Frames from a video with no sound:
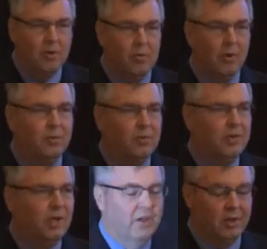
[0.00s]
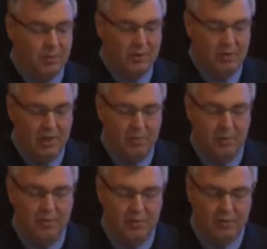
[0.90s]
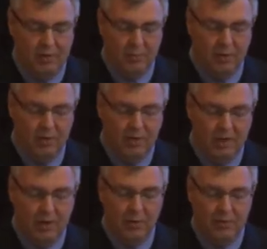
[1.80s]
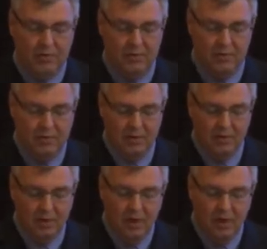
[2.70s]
we're going to dig a little bit deeper in some of the key questions.